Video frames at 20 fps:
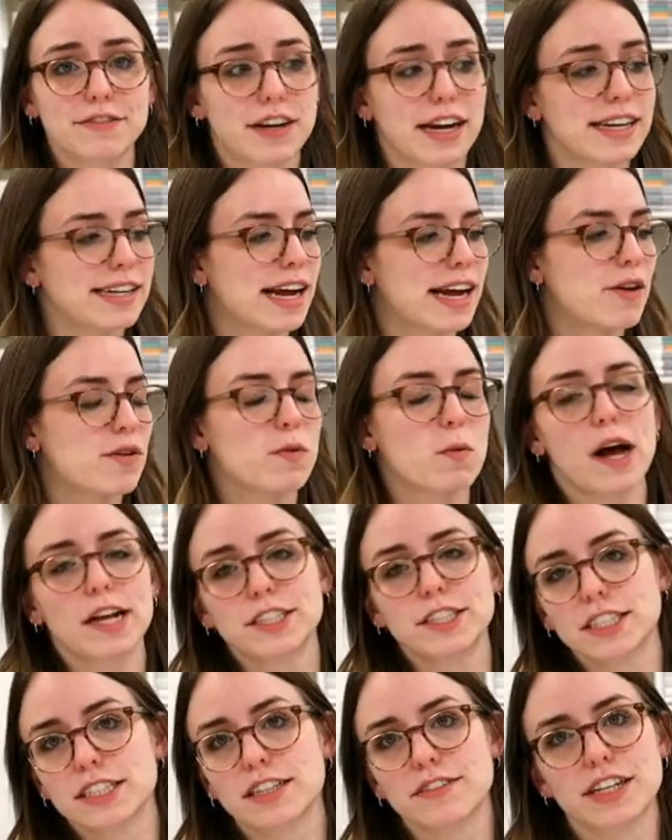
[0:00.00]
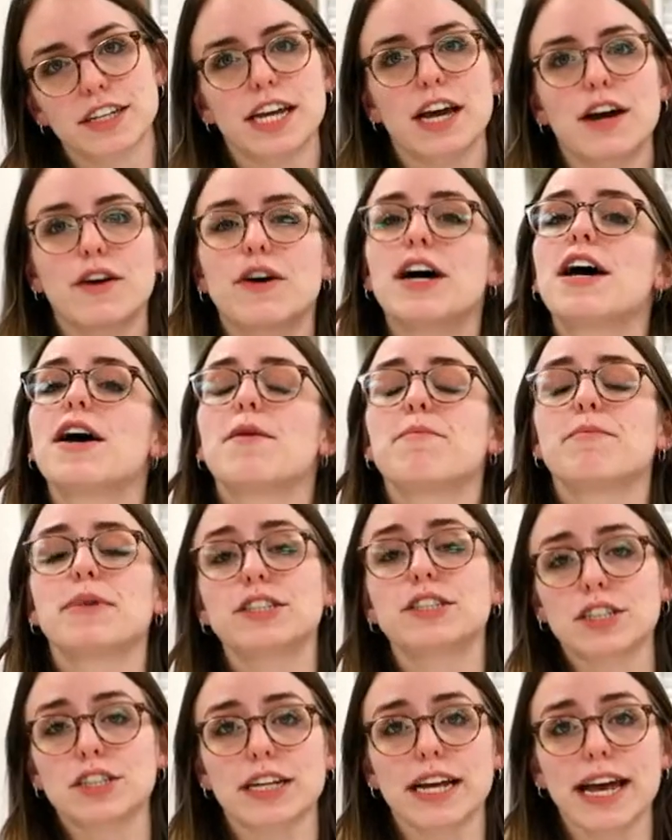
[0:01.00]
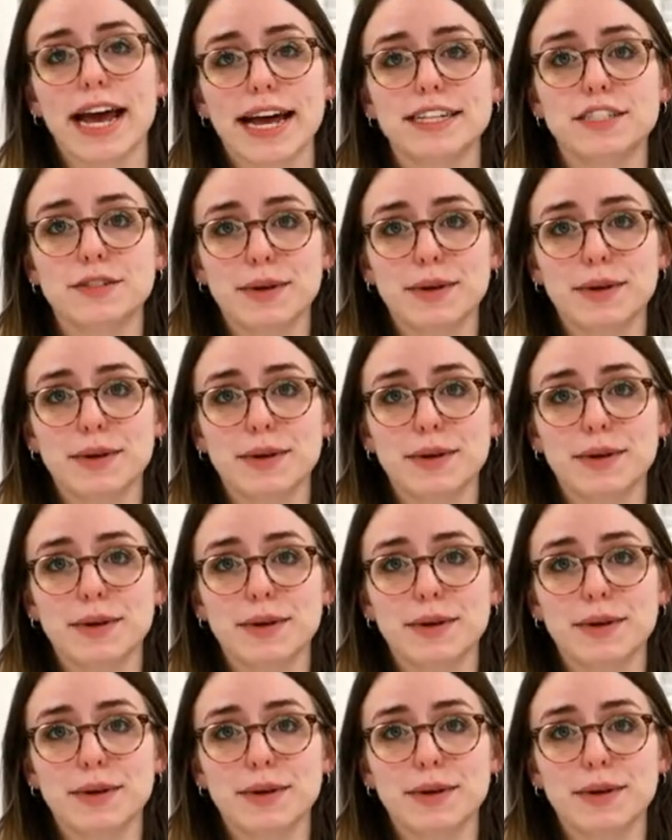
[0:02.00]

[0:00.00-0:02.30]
right now and watching the video, be sure to head